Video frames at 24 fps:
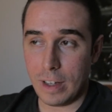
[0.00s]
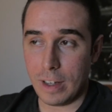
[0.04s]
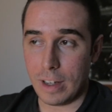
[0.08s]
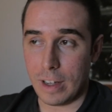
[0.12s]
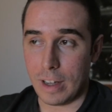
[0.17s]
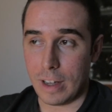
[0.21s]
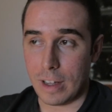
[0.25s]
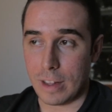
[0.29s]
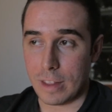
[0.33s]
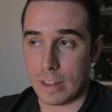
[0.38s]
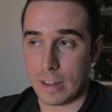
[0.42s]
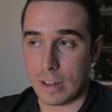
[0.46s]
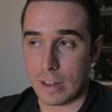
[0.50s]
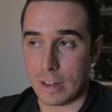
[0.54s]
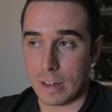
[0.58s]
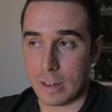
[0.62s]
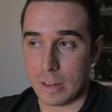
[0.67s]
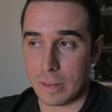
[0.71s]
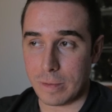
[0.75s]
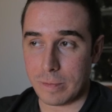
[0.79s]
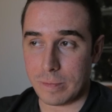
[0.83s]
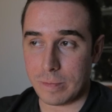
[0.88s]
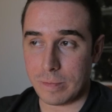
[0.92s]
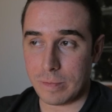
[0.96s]
And
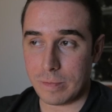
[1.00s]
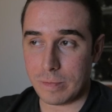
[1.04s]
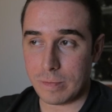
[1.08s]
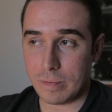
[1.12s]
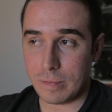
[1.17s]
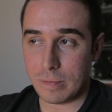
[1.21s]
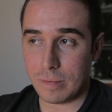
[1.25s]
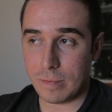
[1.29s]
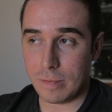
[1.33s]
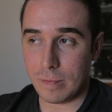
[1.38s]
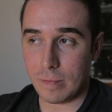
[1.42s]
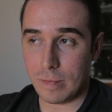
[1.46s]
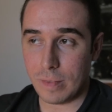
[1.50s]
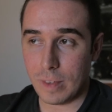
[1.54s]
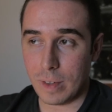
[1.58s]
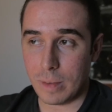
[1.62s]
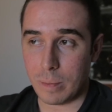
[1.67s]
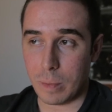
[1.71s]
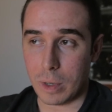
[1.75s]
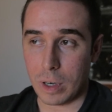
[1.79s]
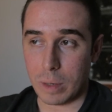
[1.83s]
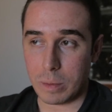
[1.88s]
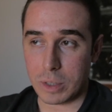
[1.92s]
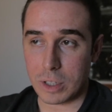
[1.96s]

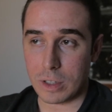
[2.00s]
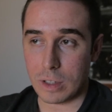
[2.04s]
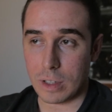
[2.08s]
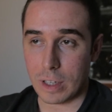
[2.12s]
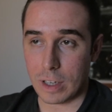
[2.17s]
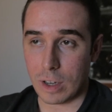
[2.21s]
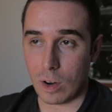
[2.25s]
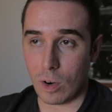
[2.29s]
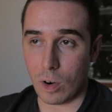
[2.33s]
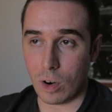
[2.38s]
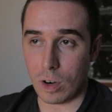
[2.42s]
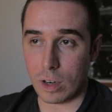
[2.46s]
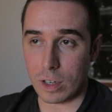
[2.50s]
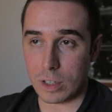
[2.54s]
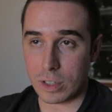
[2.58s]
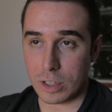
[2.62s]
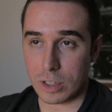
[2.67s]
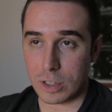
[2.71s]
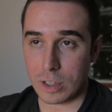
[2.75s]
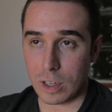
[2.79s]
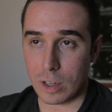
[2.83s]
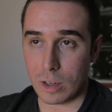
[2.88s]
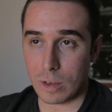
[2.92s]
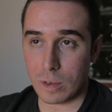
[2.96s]
but I'm still like
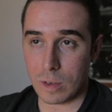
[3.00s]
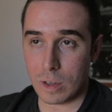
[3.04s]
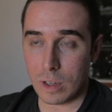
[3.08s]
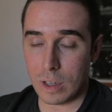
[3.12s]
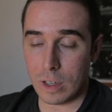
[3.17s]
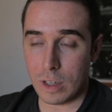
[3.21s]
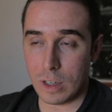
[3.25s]
harnessed, so